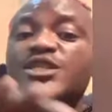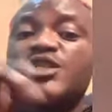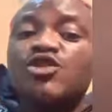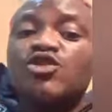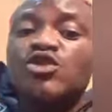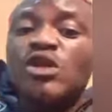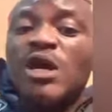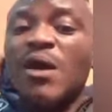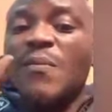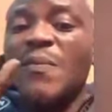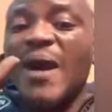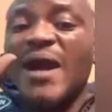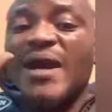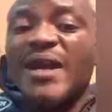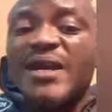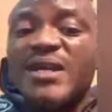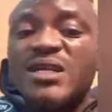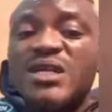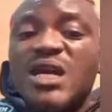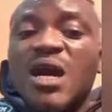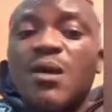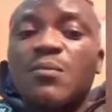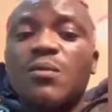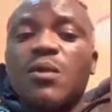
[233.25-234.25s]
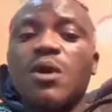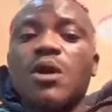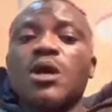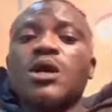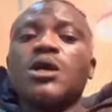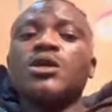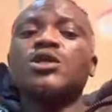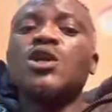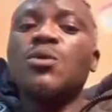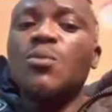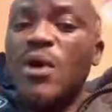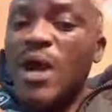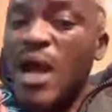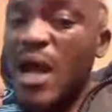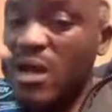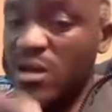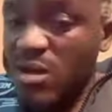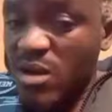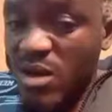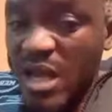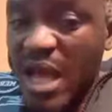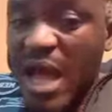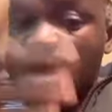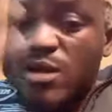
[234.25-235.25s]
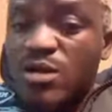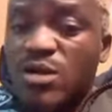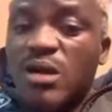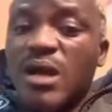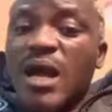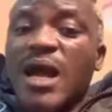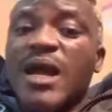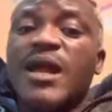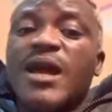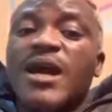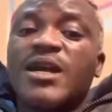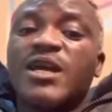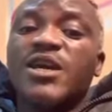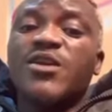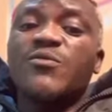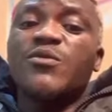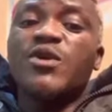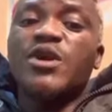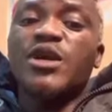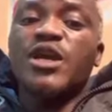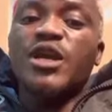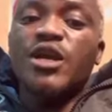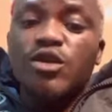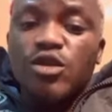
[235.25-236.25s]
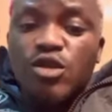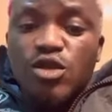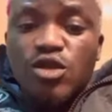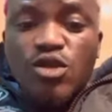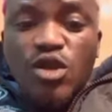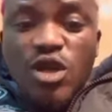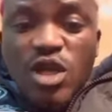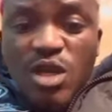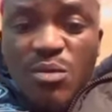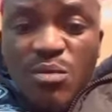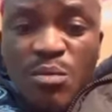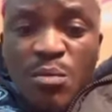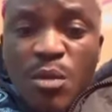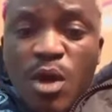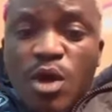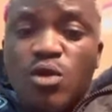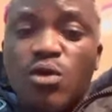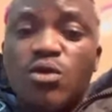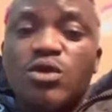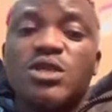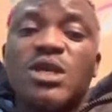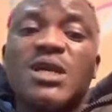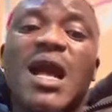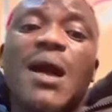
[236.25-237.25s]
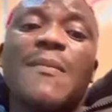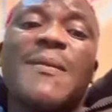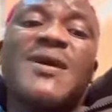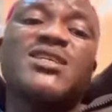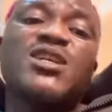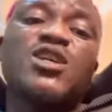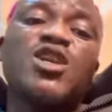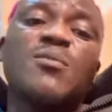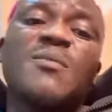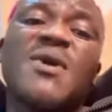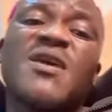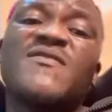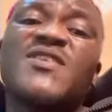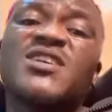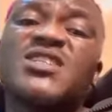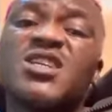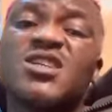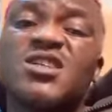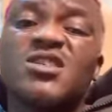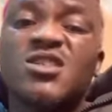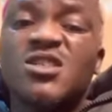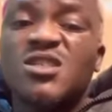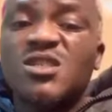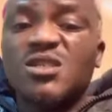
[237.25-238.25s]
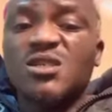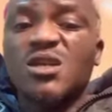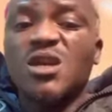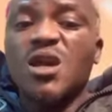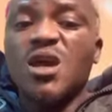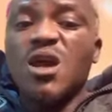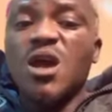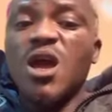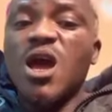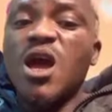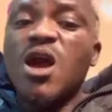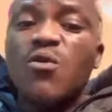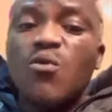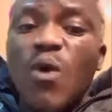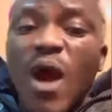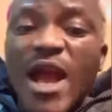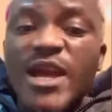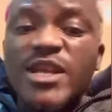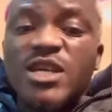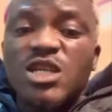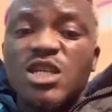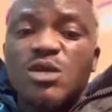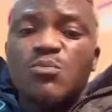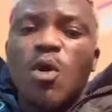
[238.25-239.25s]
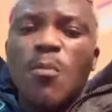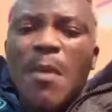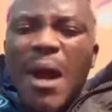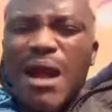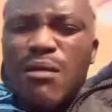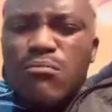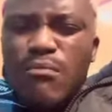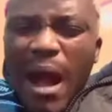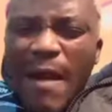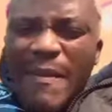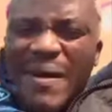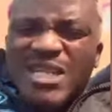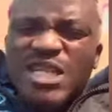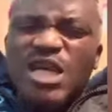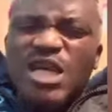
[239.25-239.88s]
renew and package jam. So where yeah, no carry and give me again. You no give me moto. Check out ambassador my face already. And why in the moment, Baba